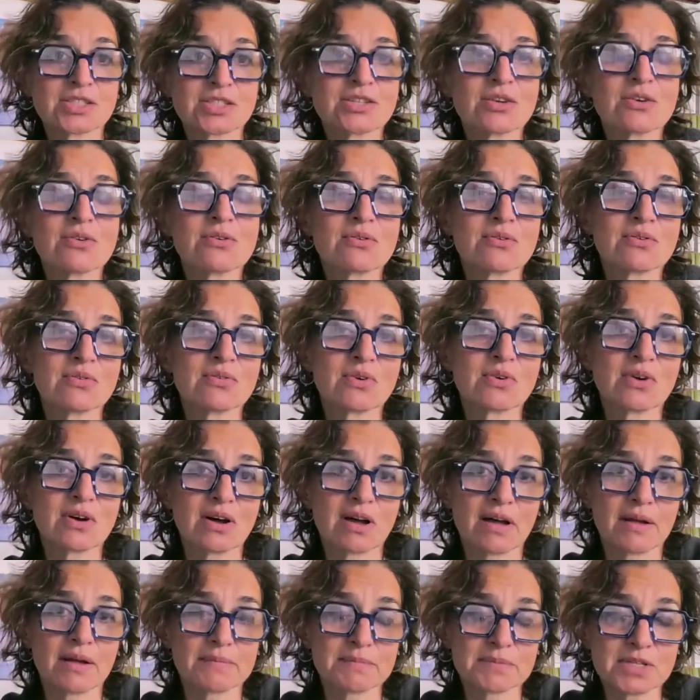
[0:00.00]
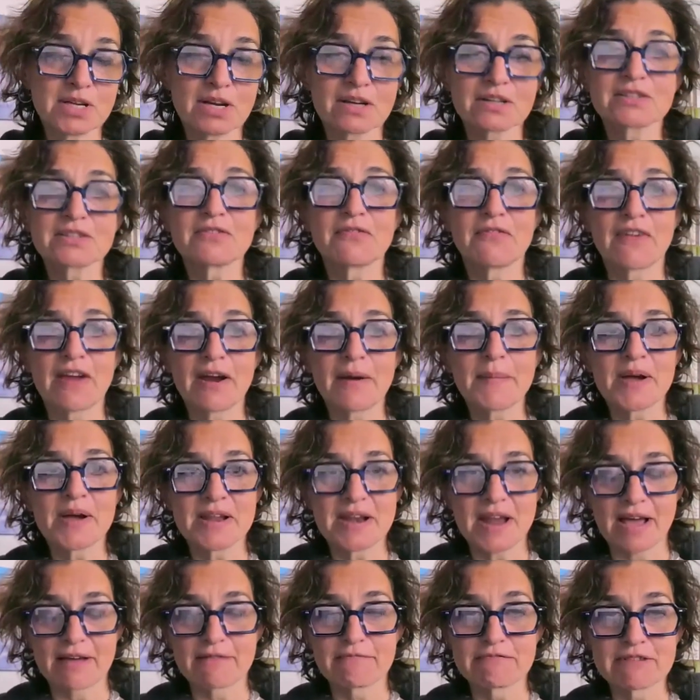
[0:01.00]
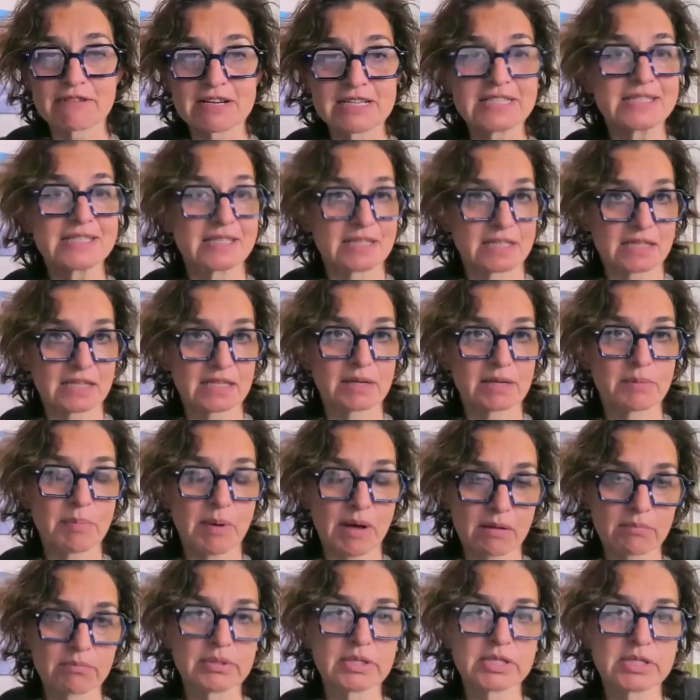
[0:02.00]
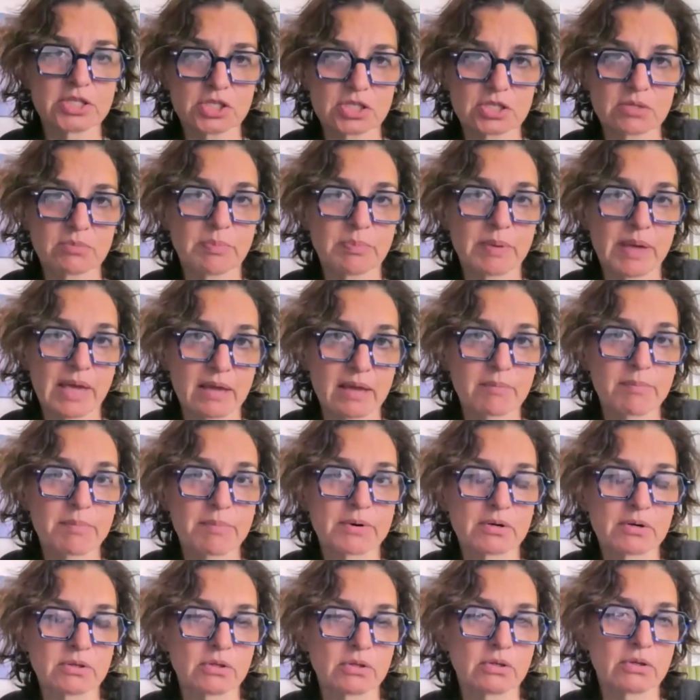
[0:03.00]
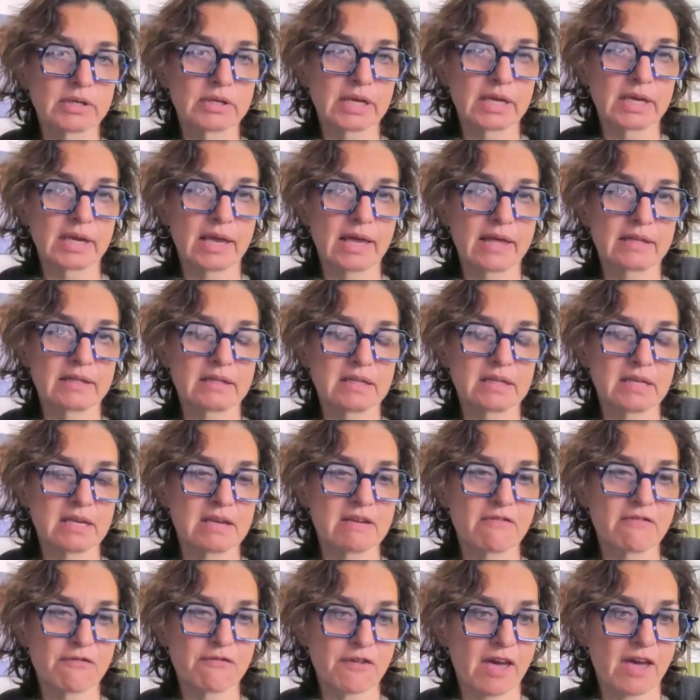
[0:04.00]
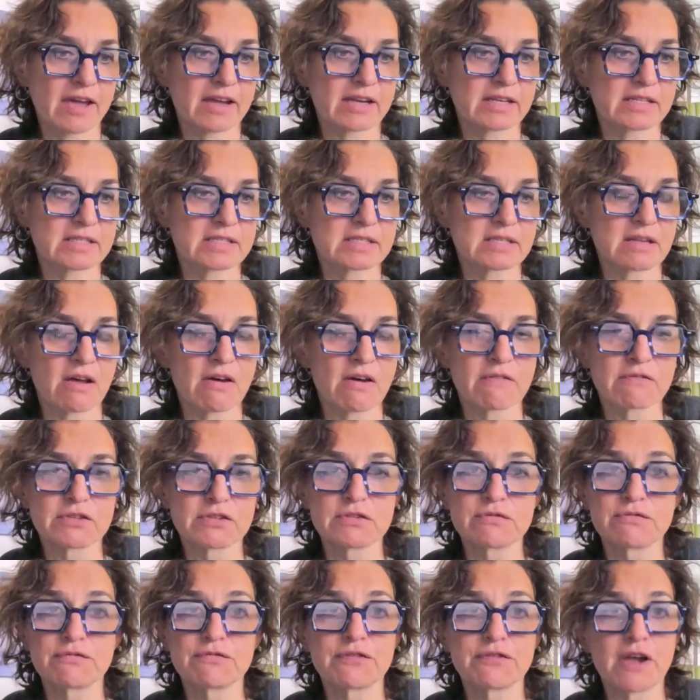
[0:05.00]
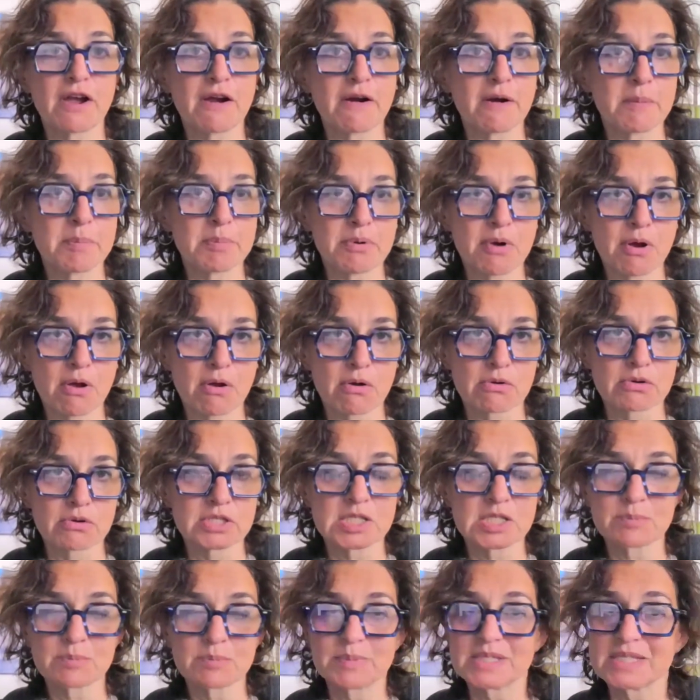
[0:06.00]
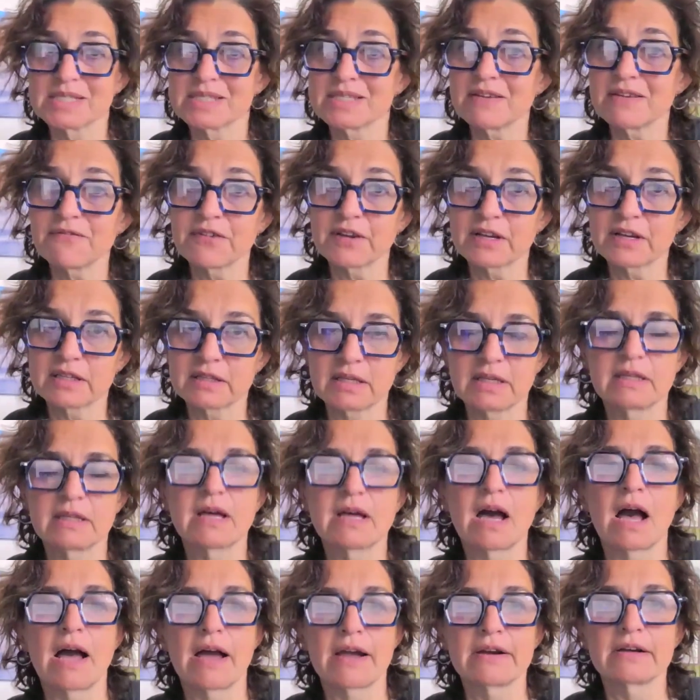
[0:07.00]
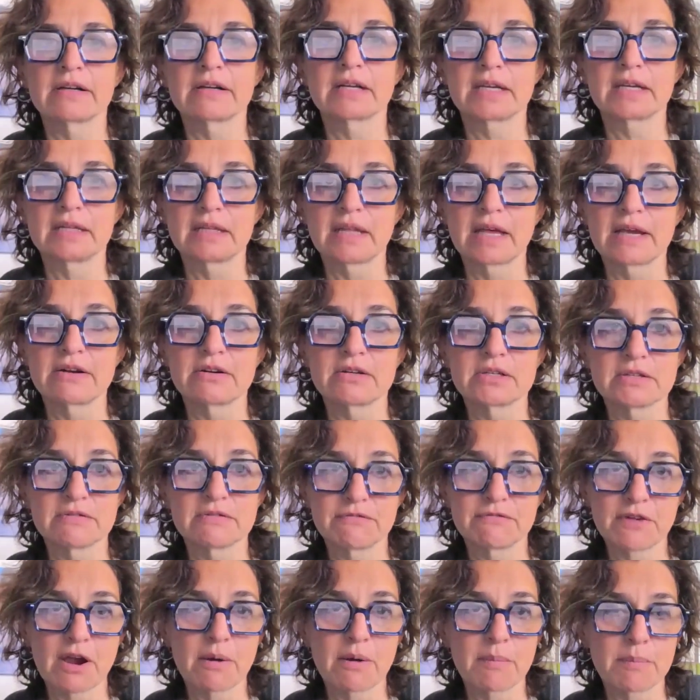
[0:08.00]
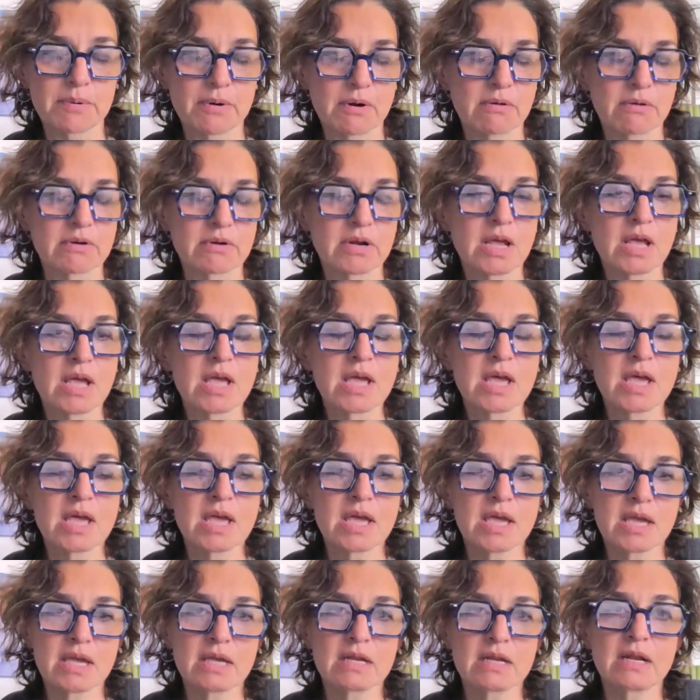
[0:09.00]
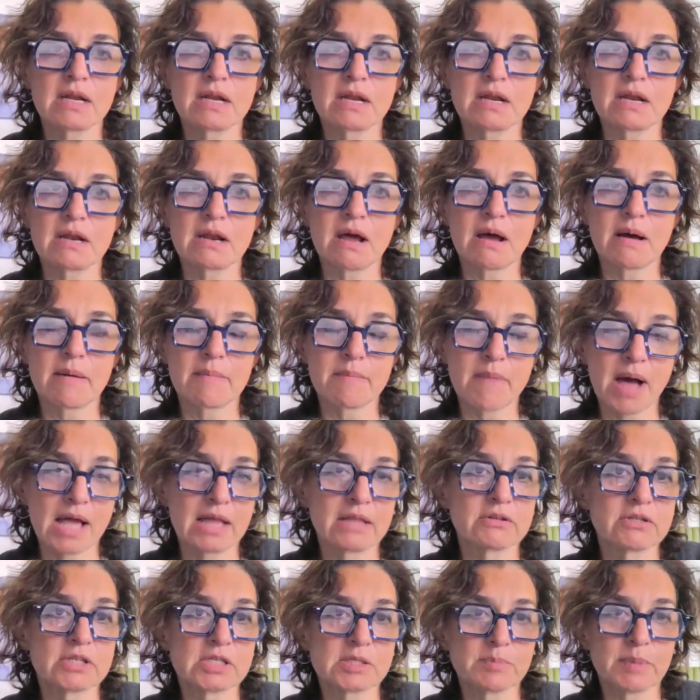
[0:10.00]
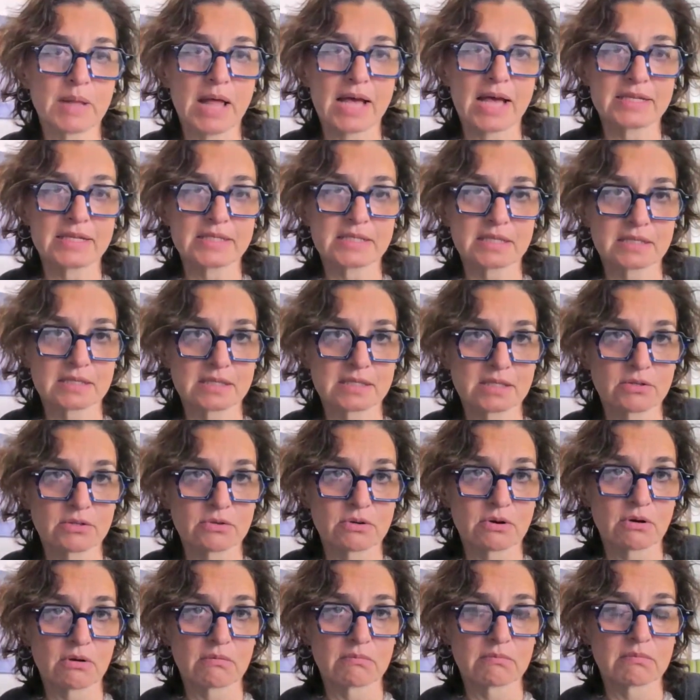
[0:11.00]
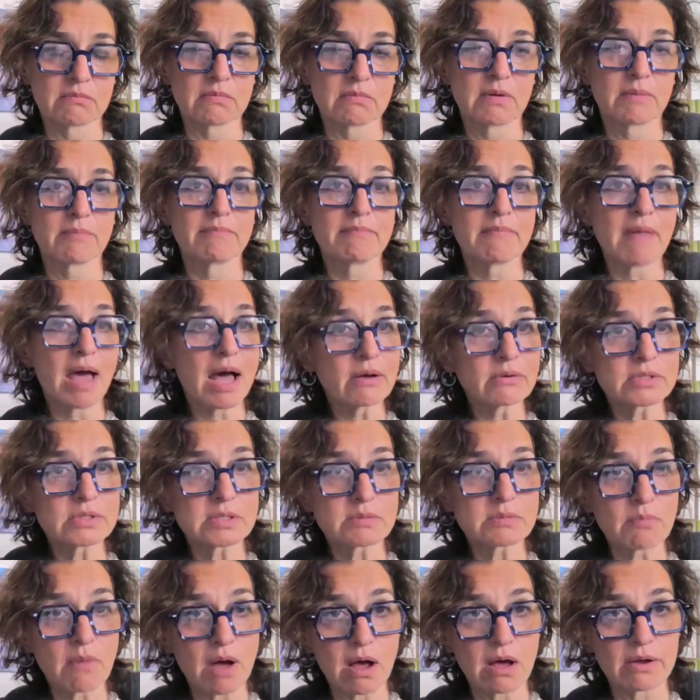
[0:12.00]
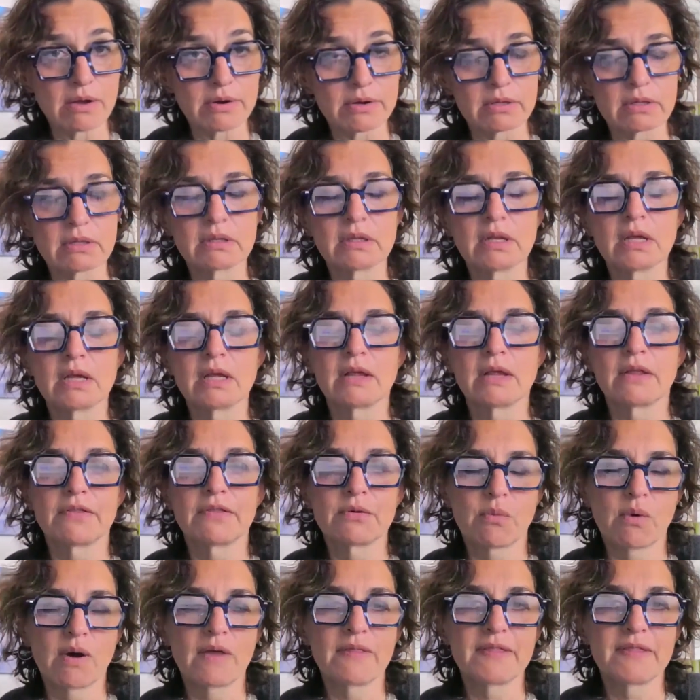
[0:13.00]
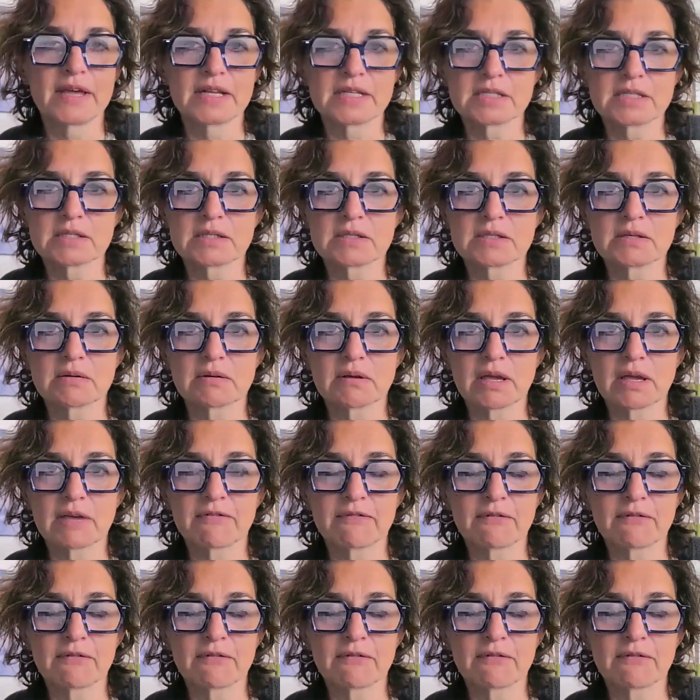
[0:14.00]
So Dr. Verma and I recently published a paper looking at the effects of differapone, specifically the iron chelator differapone, in a myelodysplastic syndrome mouse model, the one that's